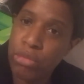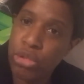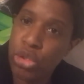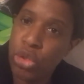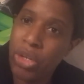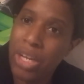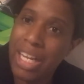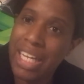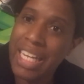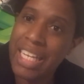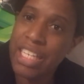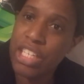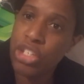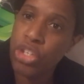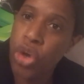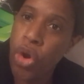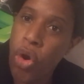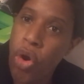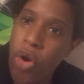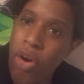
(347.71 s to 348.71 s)
you click
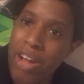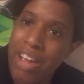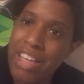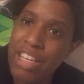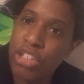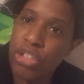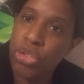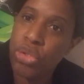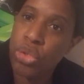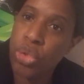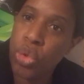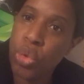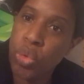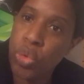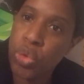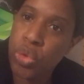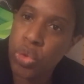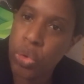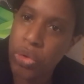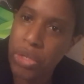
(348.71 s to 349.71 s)
your
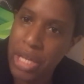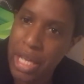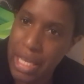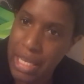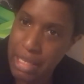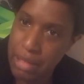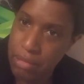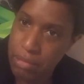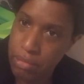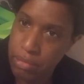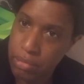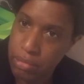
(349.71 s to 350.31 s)
username